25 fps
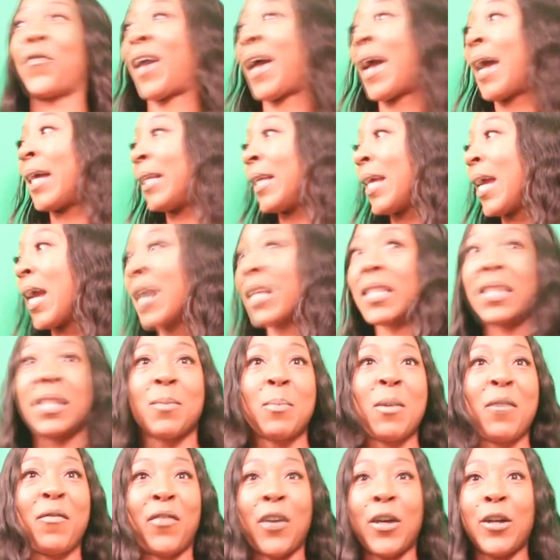five
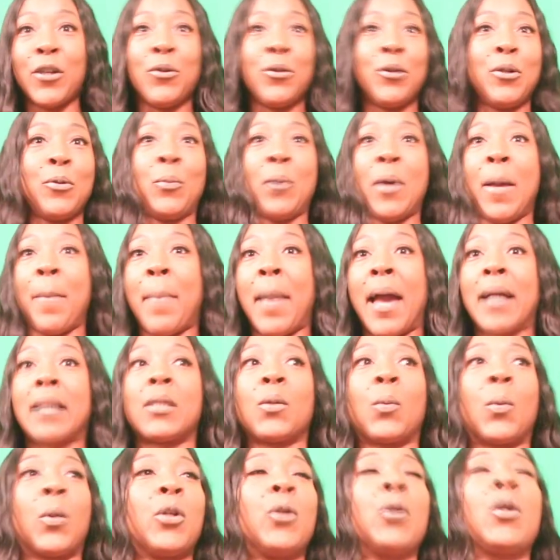dances before you done went
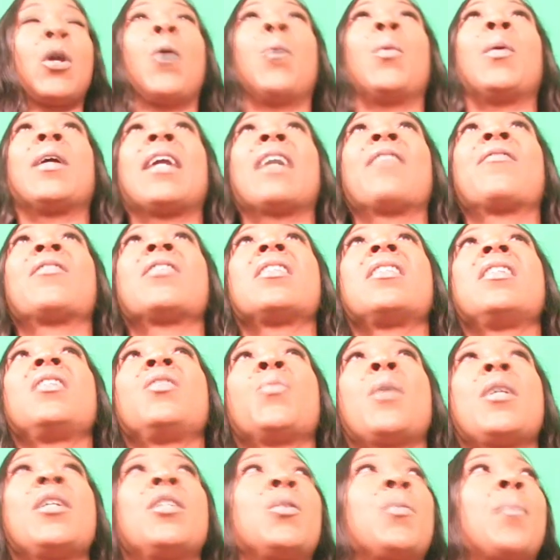back to work. You know whatever the
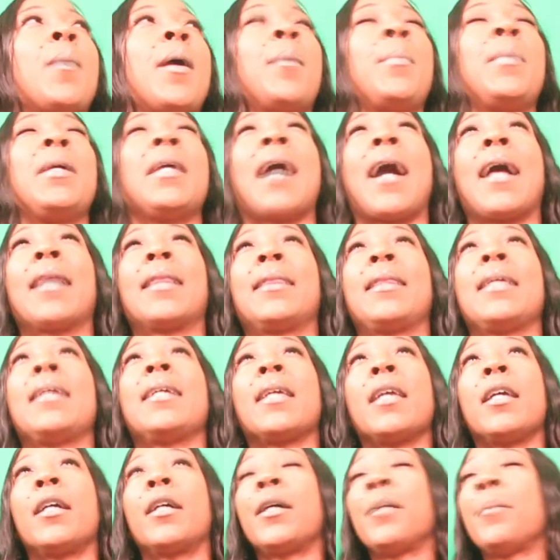situation may be, I
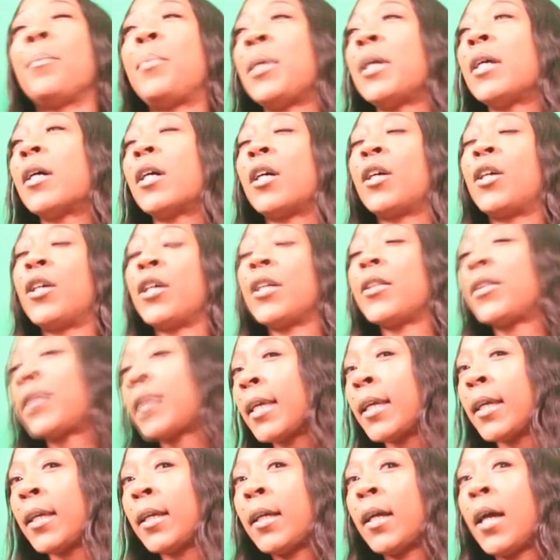think it could be a good
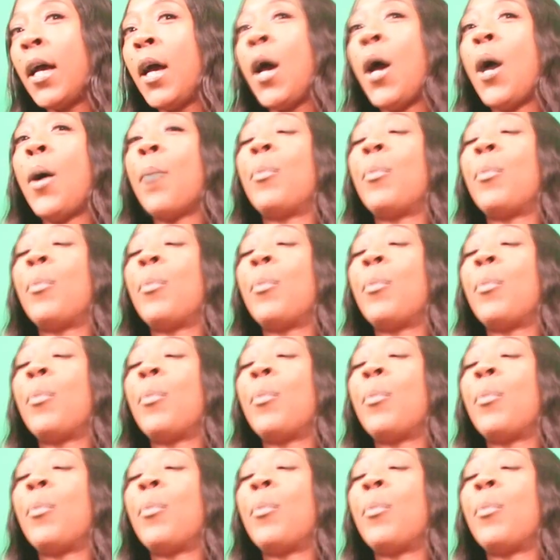thing.